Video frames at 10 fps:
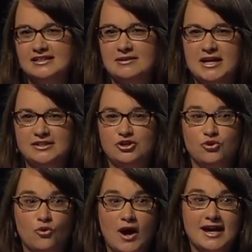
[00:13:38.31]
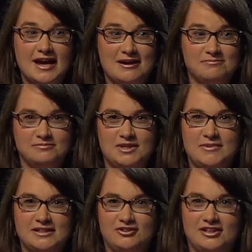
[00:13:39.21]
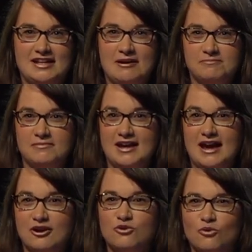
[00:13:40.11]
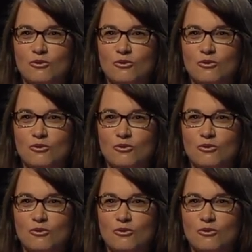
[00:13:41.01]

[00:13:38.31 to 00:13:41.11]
the matter who I am, the matter that I'm a young